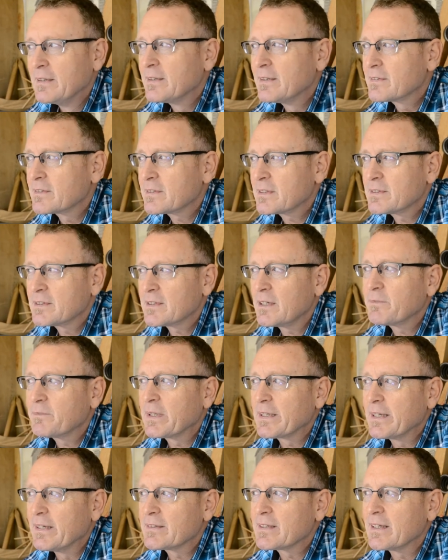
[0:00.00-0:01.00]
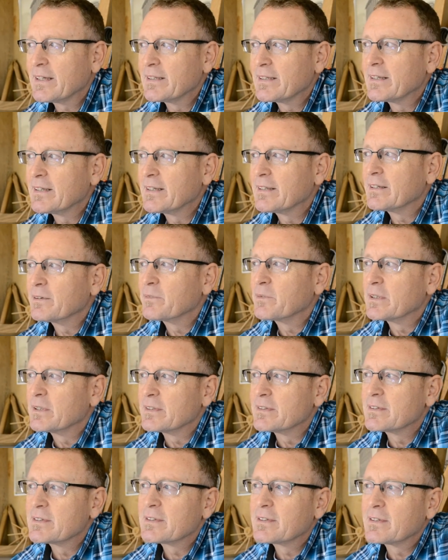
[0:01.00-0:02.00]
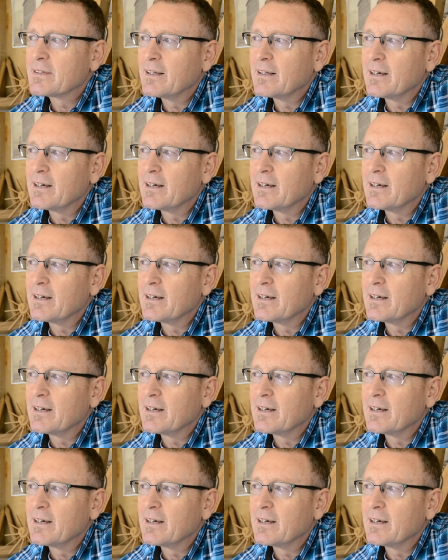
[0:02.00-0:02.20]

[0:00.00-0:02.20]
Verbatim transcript: Something else I did that was